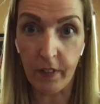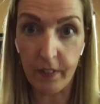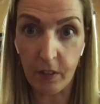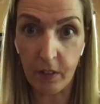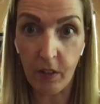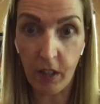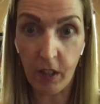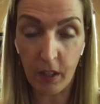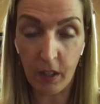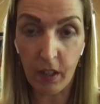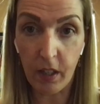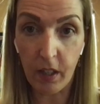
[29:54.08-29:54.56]

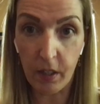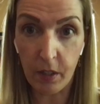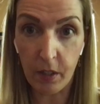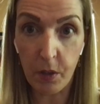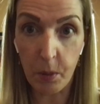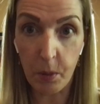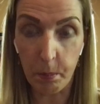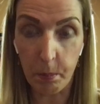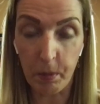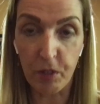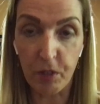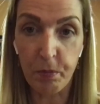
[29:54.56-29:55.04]
and there are
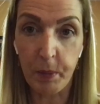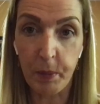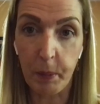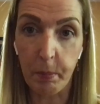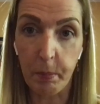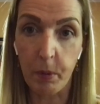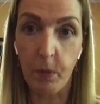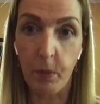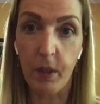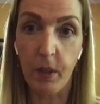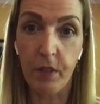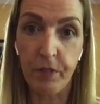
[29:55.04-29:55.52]
a number of
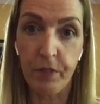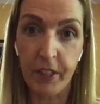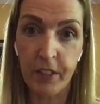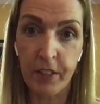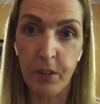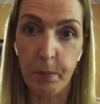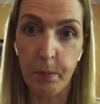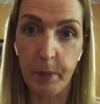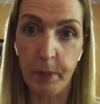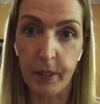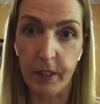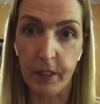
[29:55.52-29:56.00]
people who are
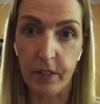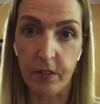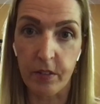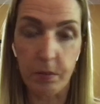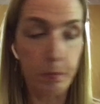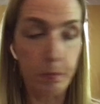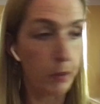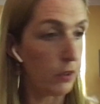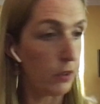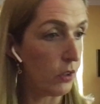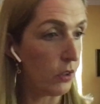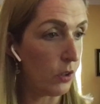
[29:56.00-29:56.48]
affected by
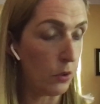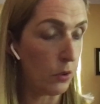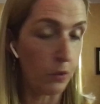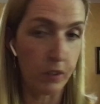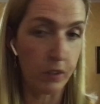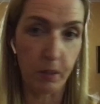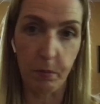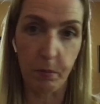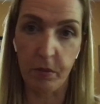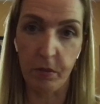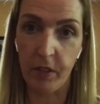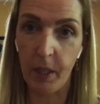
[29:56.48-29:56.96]
this, but
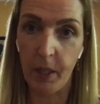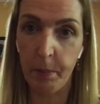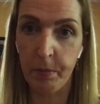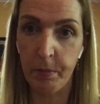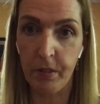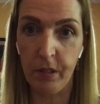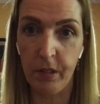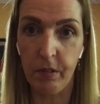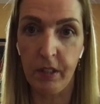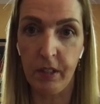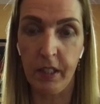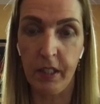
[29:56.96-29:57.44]
no, there was
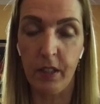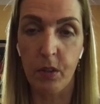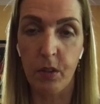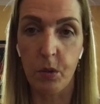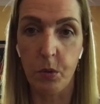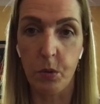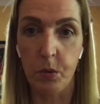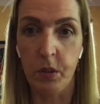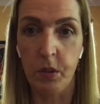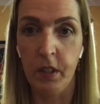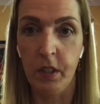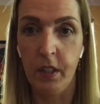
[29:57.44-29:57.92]
absolutely
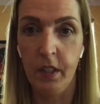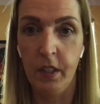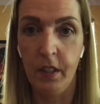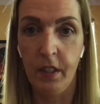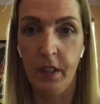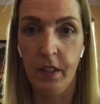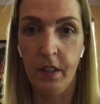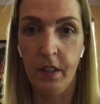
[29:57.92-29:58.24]
no,